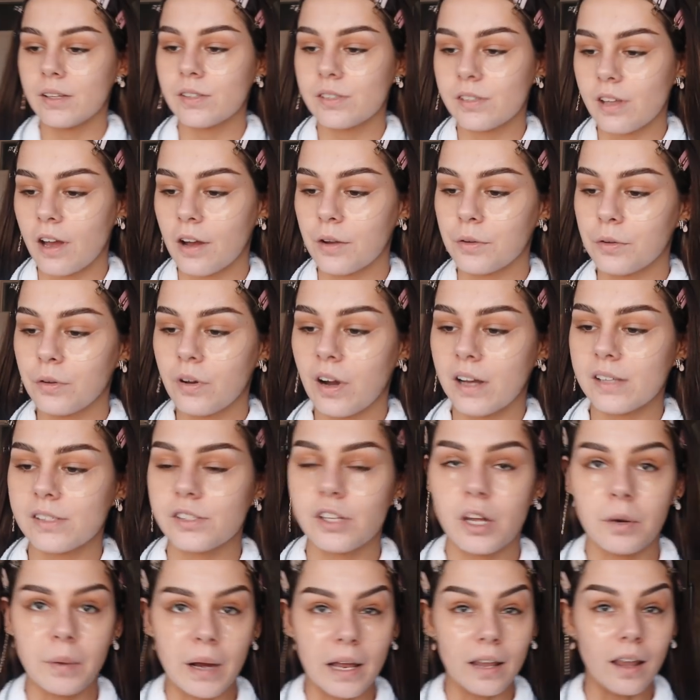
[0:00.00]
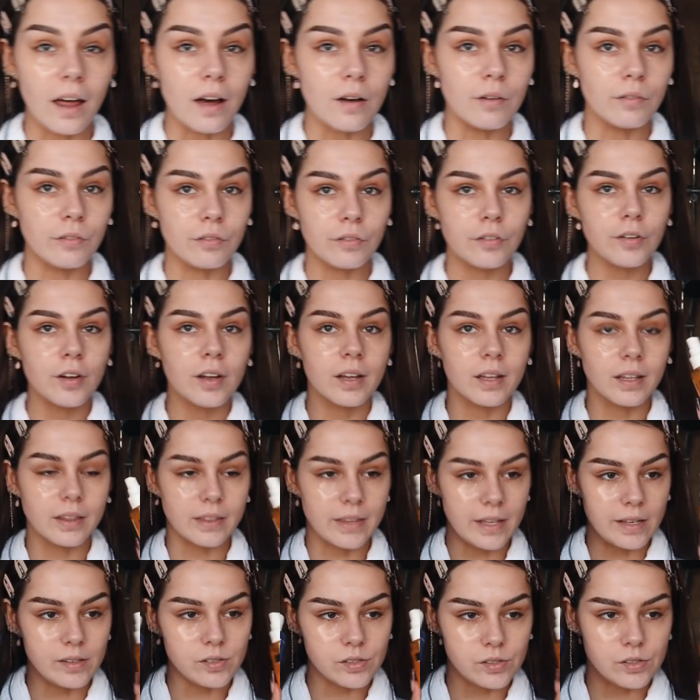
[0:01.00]
So you guys know I love
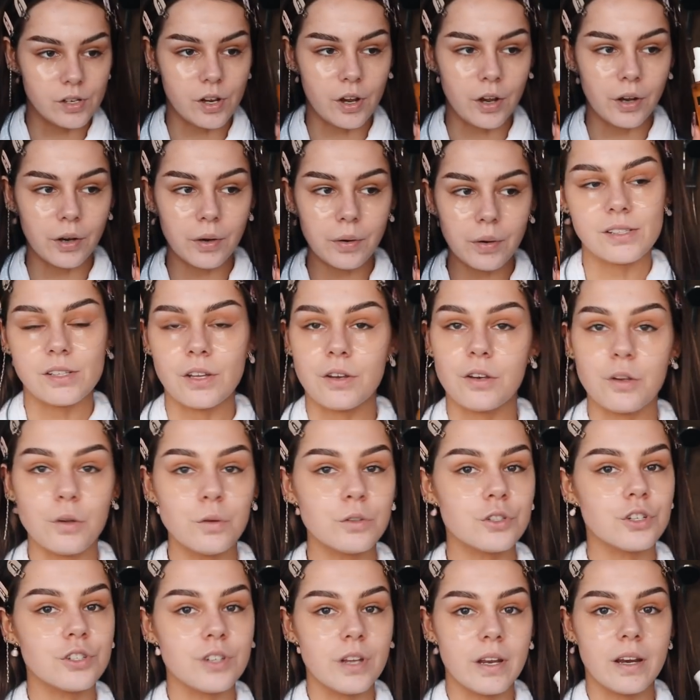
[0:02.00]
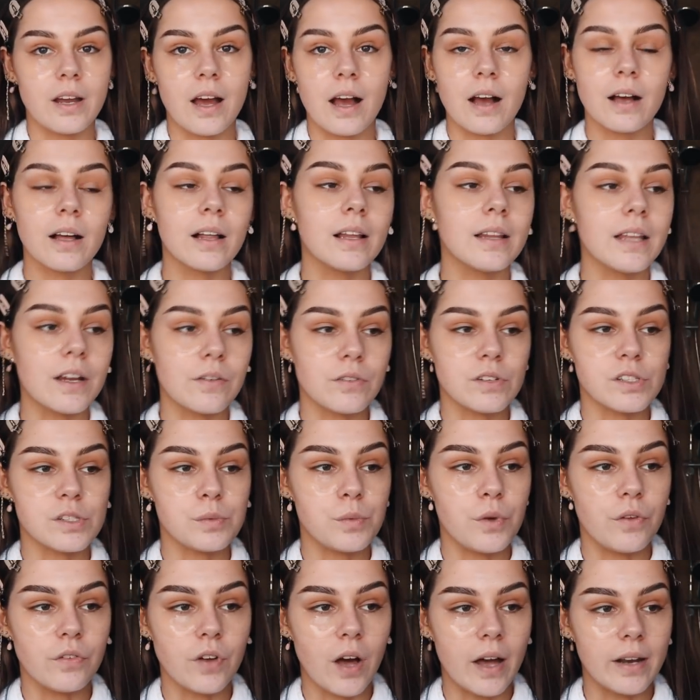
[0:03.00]
these two. It's a Neutrogina clear and
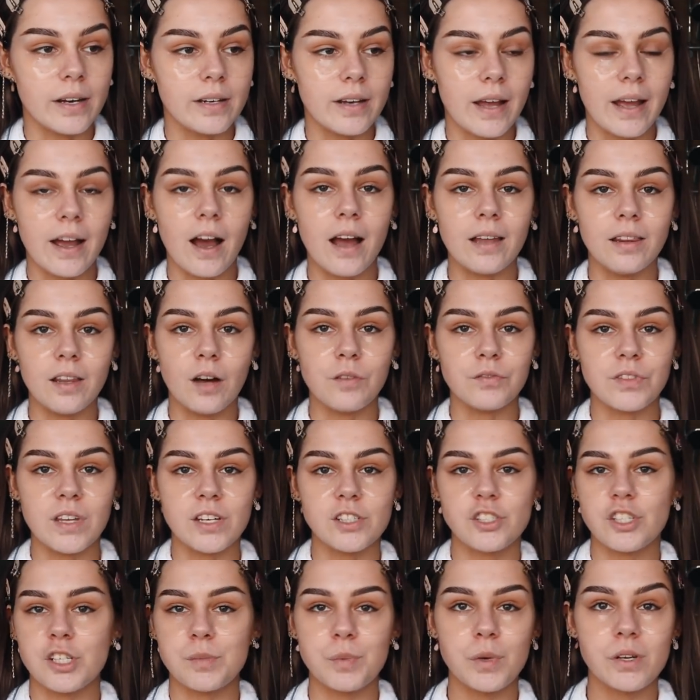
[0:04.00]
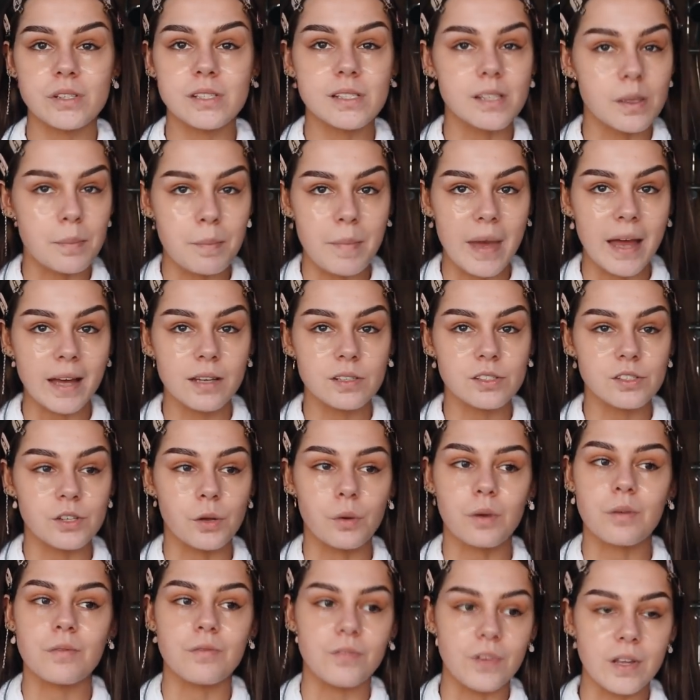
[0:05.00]
smooth kind of day. I love this just because it's a mist. So
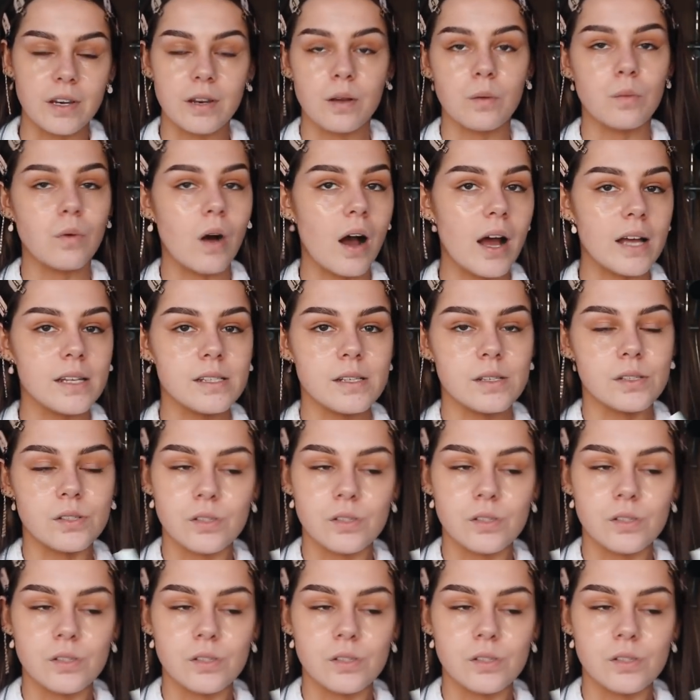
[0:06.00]
convenient wise, it's